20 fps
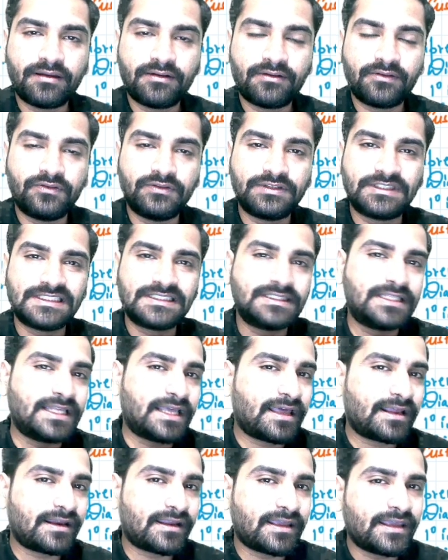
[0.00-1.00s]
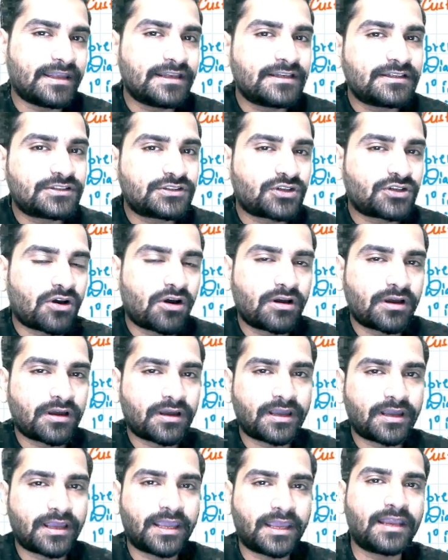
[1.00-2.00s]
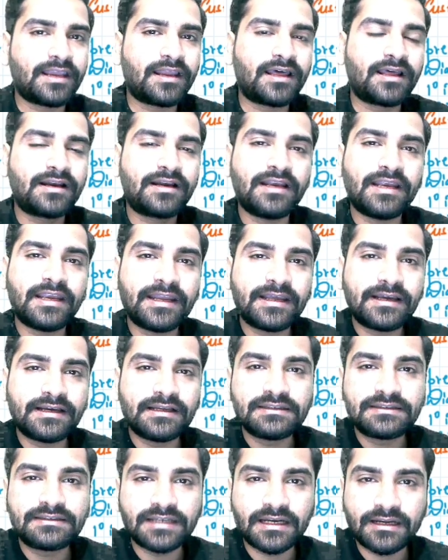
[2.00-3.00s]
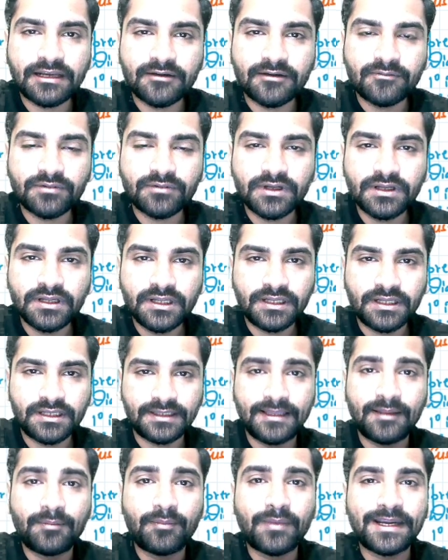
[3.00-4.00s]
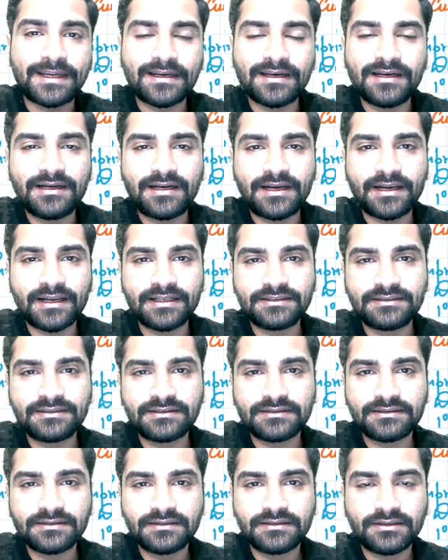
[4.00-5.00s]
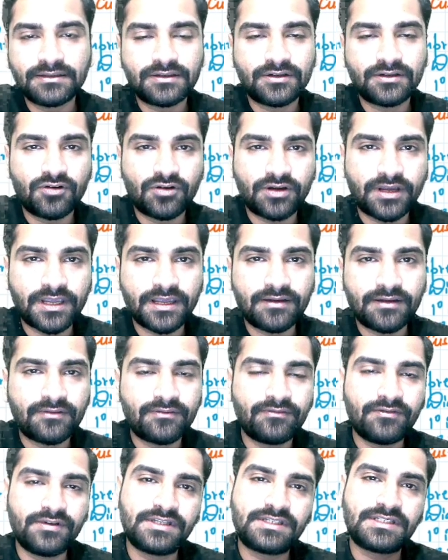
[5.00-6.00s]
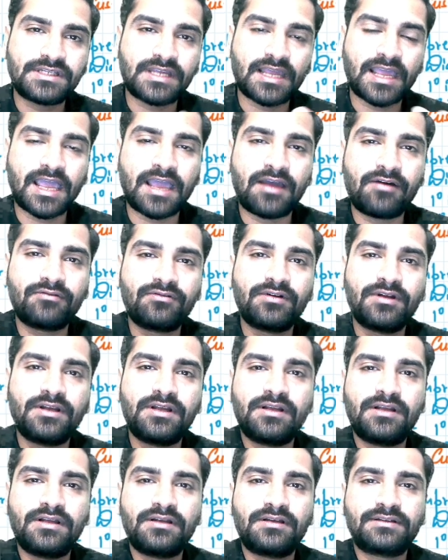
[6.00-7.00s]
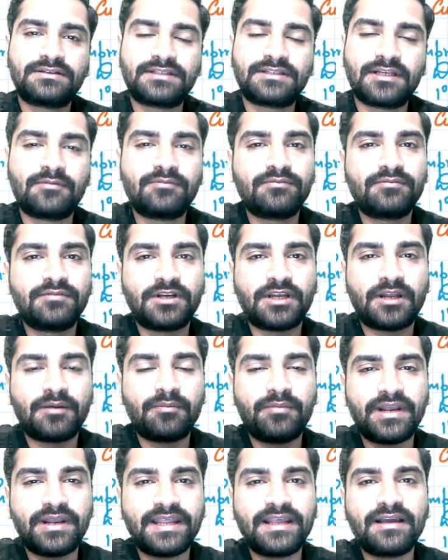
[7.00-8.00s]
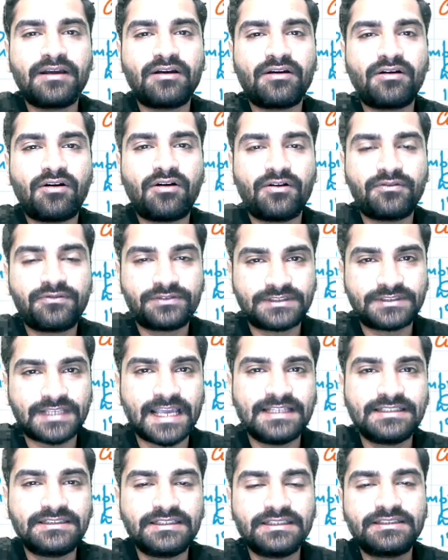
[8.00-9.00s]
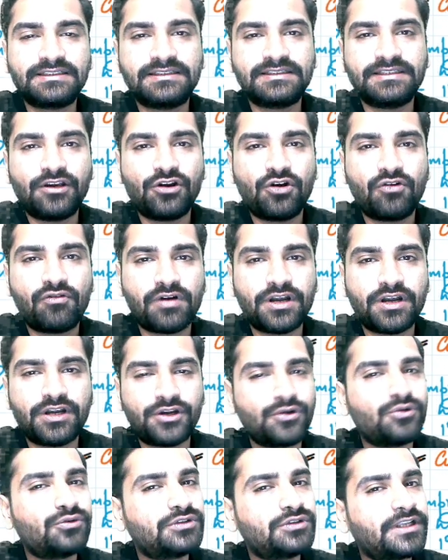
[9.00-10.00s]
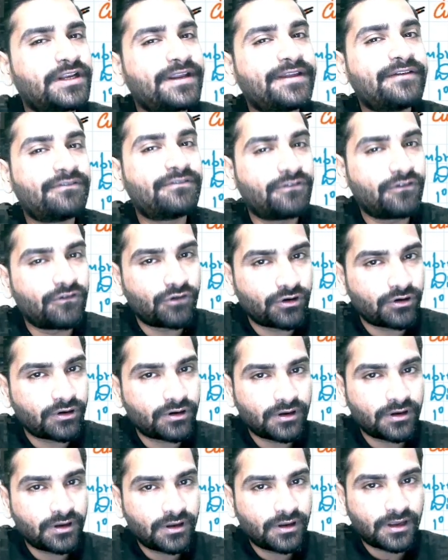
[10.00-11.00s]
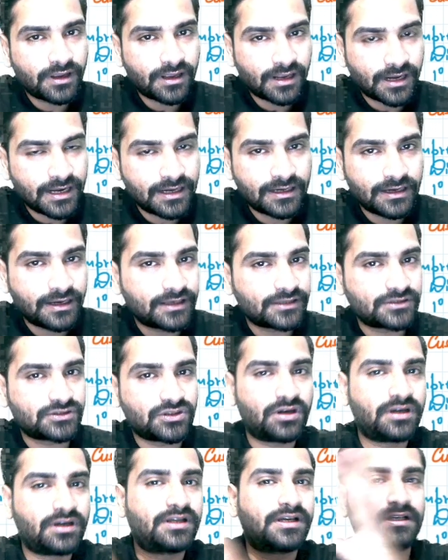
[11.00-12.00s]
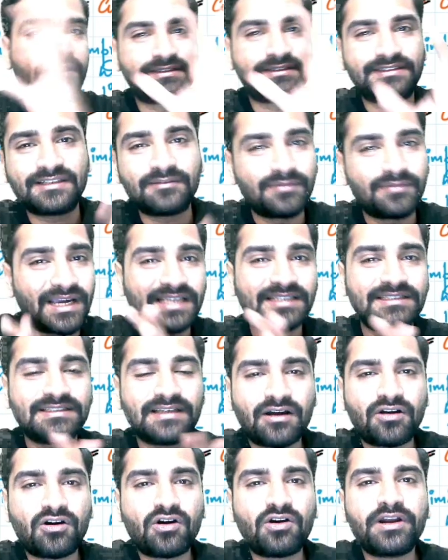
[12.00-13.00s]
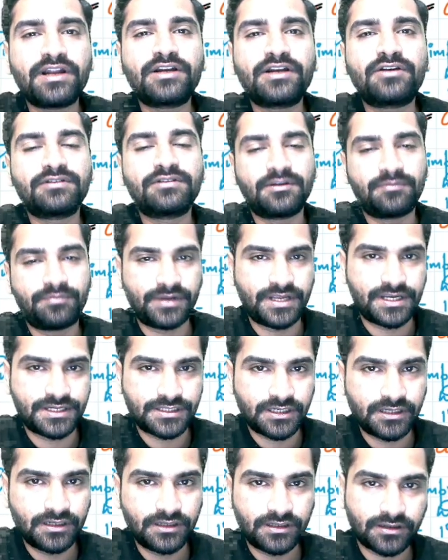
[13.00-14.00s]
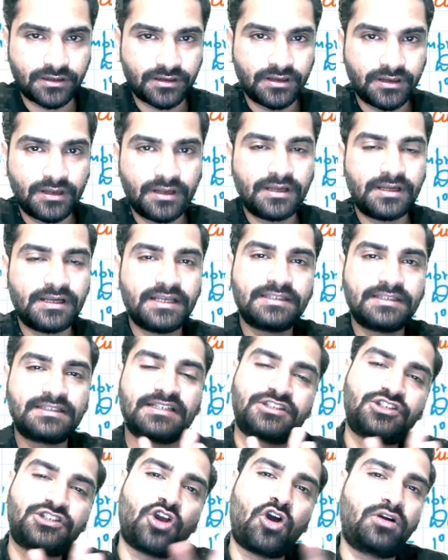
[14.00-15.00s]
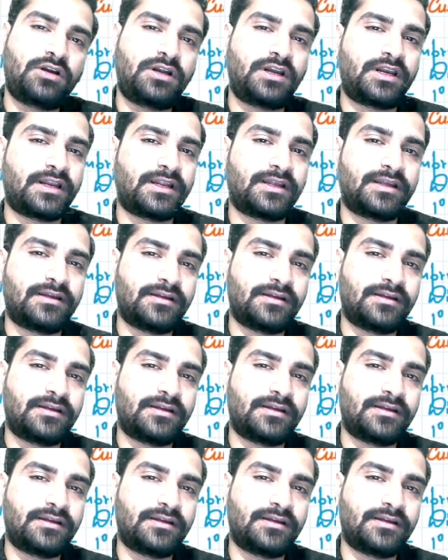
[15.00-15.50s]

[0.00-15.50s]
Which is there in stock in our clinical setup, the metal trays, okay, which have some numbering of sizes 0, 1, 2, 3, 4, right? It is not customized according to the patient, is a stock tray.